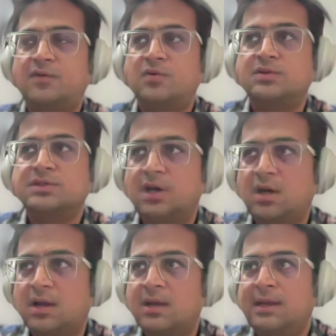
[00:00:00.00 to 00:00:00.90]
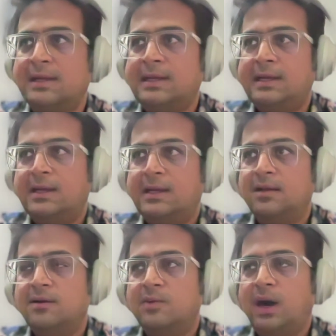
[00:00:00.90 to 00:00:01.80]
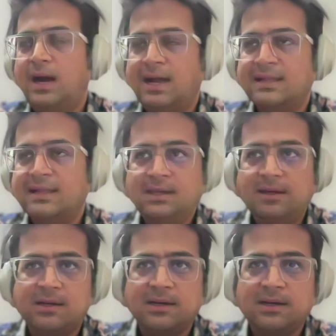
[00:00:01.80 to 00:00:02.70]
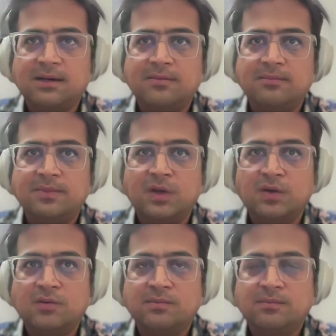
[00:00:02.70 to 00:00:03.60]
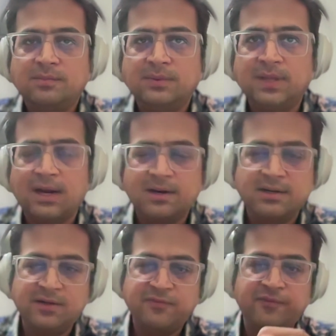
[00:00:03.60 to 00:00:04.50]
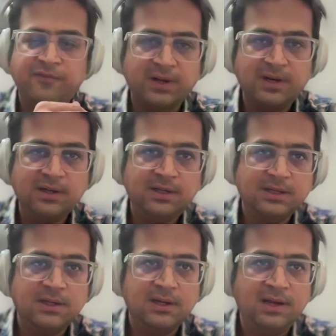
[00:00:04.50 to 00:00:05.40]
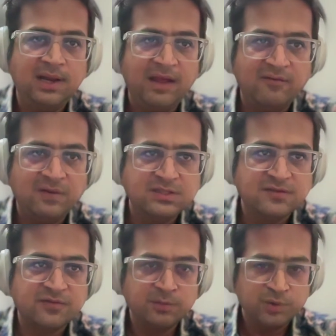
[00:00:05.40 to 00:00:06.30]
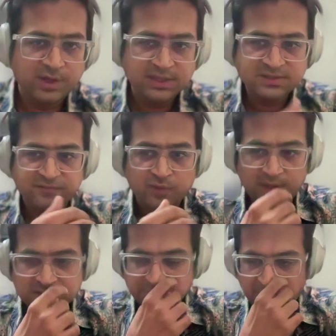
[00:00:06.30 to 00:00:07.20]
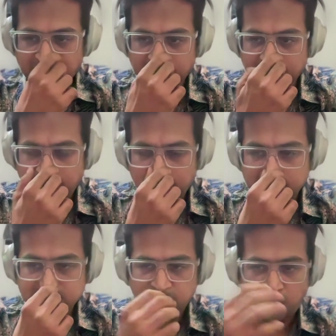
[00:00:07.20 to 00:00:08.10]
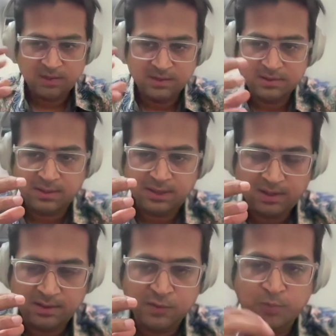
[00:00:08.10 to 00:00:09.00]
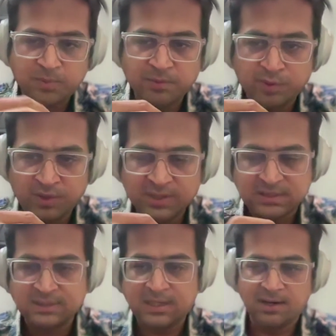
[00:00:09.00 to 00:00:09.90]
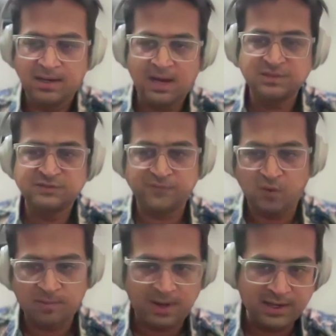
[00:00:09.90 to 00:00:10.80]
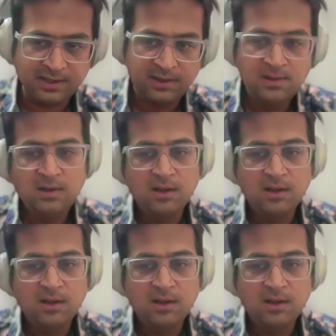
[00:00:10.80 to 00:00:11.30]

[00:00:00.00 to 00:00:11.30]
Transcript: focus on. I think there are different levels of communities. If you ask me, there are smaller group communities and there are large format